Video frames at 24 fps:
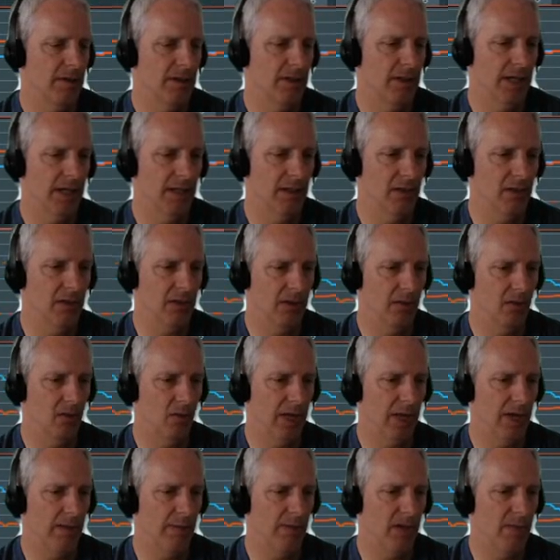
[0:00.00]
Okay, look,
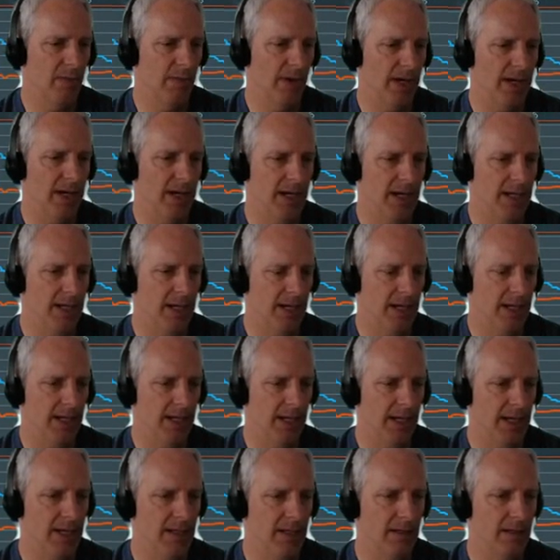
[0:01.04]
quite a bit of buying yet
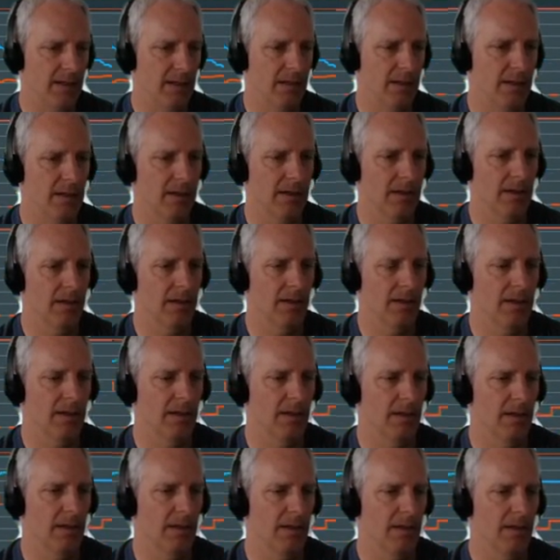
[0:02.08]
again.
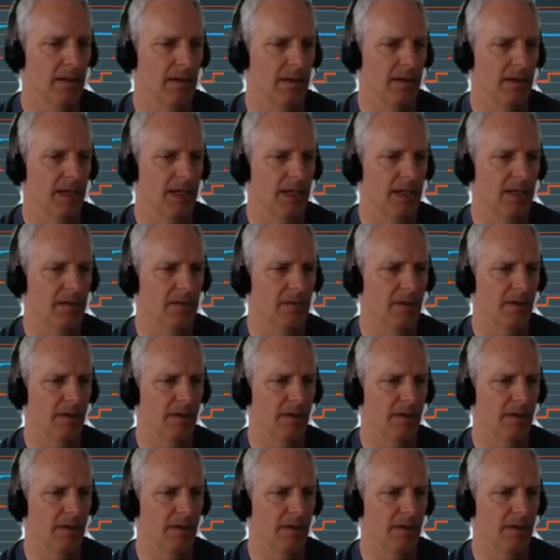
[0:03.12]
Okay,